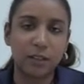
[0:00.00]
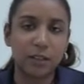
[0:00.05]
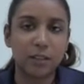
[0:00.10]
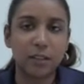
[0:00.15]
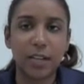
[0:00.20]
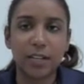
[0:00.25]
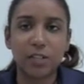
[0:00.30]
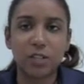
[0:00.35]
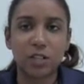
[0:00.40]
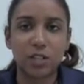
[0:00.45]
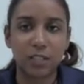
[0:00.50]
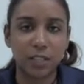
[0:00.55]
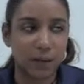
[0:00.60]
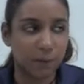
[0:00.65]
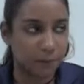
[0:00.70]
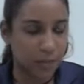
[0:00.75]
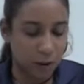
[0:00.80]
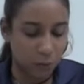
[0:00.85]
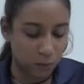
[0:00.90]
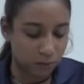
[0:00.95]
let's just
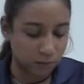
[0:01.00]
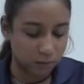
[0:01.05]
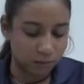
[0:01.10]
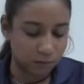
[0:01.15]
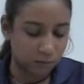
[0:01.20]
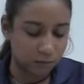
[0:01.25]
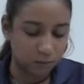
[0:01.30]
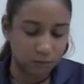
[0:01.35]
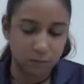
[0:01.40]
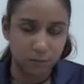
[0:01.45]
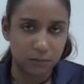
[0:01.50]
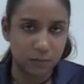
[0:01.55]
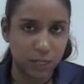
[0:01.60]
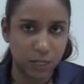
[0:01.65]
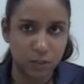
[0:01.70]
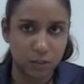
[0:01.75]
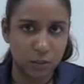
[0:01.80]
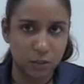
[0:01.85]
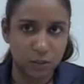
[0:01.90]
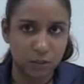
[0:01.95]
skip that one.
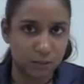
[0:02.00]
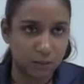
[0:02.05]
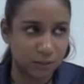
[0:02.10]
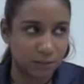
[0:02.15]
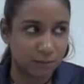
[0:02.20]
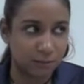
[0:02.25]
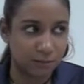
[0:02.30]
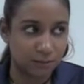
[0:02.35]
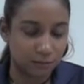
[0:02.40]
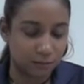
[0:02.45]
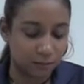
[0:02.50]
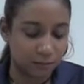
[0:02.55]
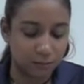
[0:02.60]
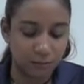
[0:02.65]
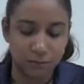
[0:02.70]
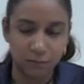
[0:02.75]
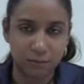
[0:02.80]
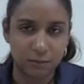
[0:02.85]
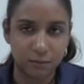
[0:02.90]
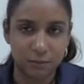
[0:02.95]
It's just
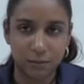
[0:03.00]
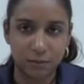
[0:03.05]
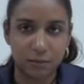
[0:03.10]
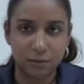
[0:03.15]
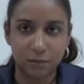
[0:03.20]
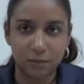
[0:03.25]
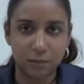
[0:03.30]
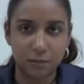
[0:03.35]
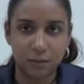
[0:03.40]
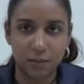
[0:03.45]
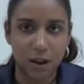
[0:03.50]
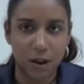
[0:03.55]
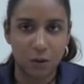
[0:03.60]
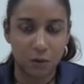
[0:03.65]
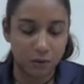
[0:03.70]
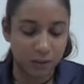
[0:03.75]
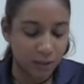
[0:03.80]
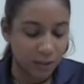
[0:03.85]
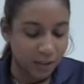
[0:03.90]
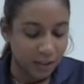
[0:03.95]
no.
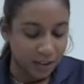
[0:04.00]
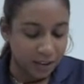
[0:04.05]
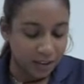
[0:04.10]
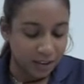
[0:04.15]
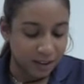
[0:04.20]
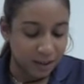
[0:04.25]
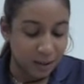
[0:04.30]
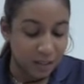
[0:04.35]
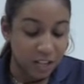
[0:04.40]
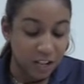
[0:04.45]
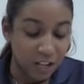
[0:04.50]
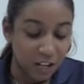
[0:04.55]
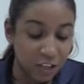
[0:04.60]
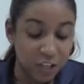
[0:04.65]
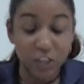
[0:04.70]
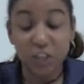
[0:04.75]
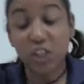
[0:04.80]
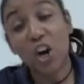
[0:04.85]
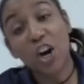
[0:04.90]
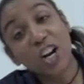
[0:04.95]

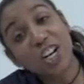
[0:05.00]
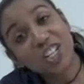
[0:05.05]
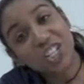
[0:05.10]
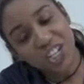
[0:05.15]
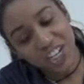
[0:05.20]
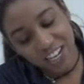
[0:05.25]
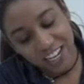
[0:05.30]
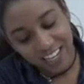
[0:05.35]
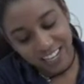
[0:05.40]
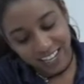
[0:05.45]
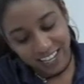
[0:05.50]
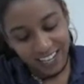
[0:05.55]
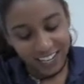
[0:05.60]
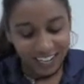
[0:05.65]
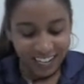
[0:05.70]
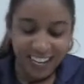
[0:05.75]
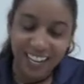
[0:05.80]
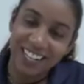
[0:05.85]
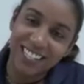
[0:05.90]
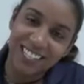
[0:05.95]
Lethargic
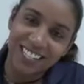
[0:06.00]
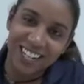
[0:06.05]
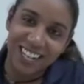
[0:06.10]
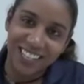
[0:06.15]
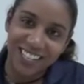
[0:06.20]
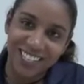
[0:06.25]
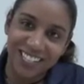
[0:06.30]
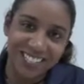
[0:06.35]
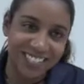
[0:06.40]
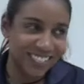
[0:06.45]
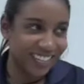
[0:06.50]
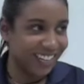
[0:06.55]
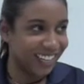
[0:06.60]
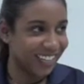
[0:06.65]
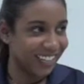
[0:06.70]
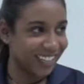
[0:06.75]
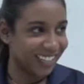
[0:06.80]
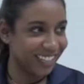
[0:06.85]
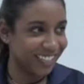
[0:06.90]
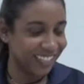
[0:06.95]
and sluggish.
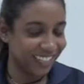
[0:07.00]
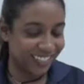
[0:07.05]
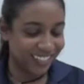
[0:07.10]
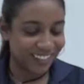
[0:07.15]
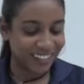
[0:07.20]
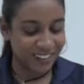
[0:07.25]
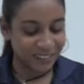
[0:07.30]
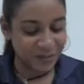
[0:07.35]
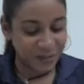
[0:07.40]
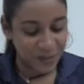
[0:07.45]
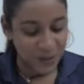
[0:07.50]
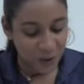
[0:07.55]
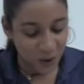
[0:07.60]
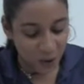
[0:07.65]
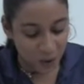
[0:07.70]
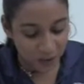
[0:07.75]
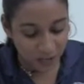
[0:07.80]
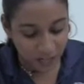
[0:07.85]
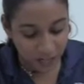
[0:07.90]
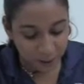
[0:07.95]

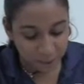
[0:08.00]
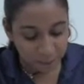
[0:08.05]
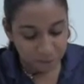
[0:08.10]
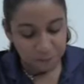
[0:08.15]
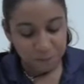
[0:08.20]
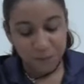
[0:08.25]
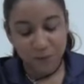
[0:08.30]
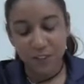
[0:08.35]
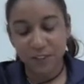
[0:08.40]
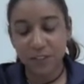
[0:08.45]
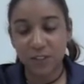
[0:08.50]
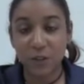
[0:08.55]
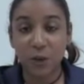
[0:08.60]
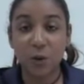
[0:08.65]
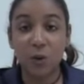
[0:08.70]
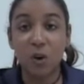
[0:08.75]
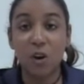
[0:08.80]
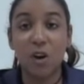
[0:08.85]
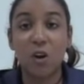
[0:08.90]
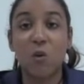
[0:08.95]
Okay,
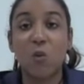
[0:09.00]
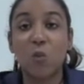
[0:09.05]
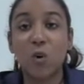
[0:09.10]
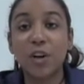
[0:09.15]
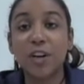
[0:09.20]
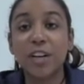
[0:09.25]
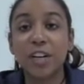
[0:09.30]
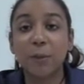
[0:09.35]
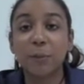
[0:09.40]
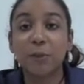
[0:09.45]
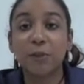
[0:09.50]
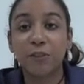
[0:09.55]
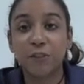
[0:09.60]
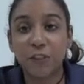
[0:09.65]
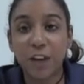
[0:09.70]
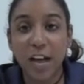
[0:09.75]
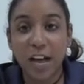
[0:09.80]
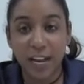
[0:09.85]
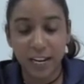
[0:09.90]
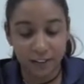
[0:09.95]
so word number
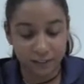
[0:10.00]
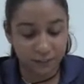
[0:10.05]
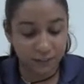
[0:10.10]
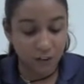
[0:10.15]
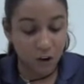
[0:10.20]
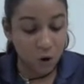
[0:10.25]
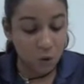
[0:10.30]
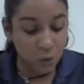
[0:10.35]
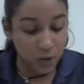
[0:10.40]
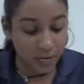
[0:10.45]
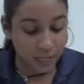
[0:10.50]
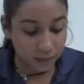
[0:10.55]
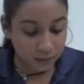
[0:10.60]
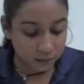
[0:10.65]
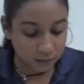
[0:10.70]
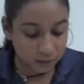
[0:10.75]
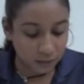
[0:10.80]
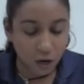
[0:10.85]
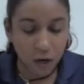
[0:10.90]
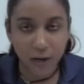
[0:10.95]
5. Oh wait,
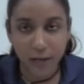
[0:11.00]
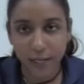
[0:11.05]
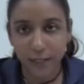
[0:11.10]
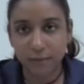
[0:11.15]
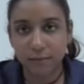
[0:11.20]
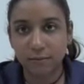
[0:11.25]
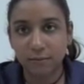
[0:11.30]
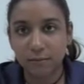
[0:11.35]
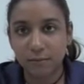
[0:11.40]
sorry.